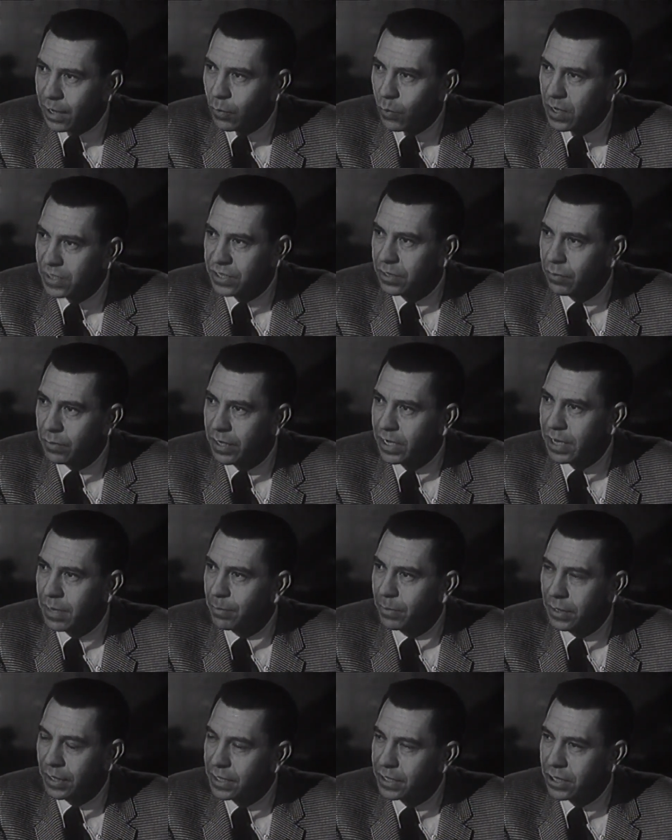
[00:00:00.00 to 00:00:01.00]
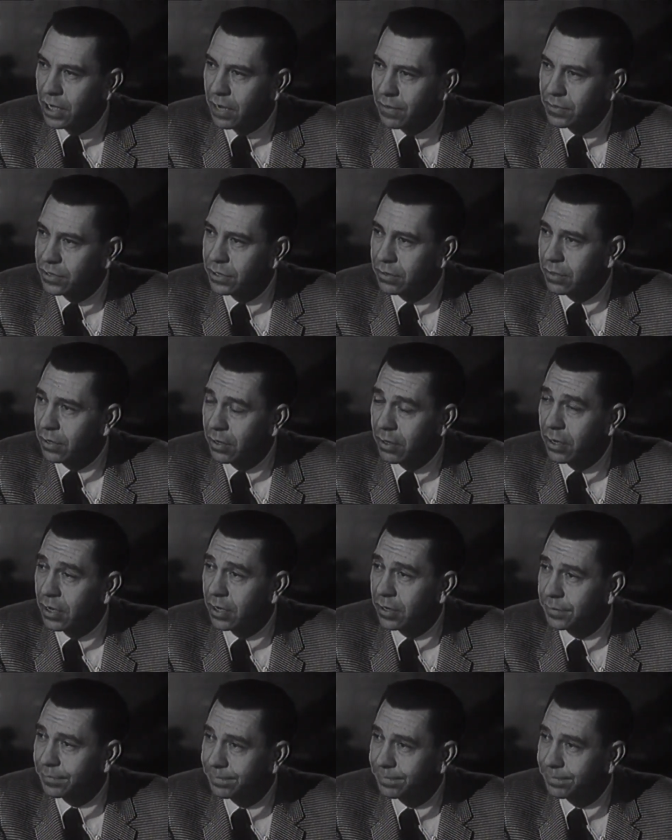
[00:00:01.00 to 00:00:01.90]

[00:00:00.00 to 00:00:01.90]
wasn't really a police officer at all.